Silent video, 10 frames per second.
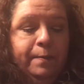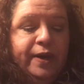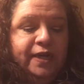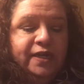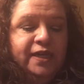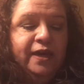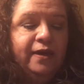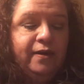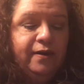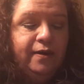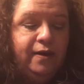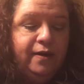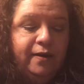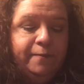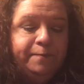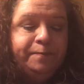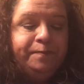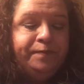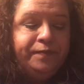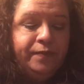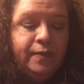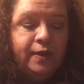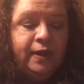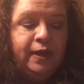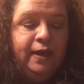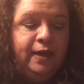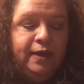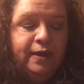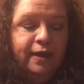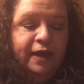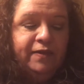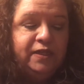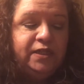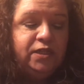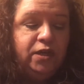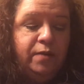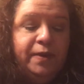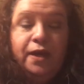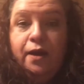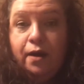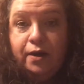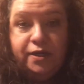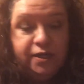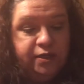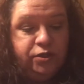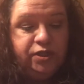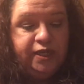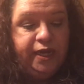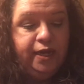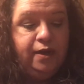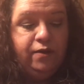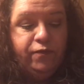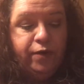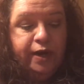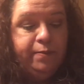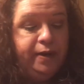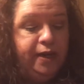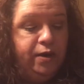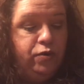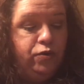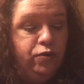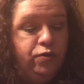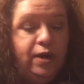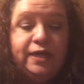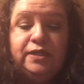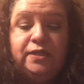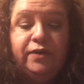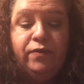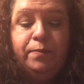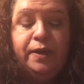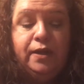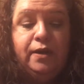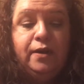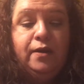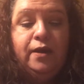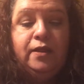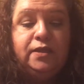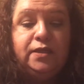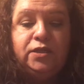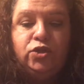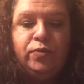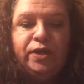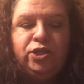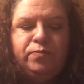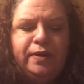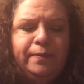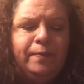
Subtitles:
But, and this is going to be hard to understand for anybody who hasn't ever been in this situation,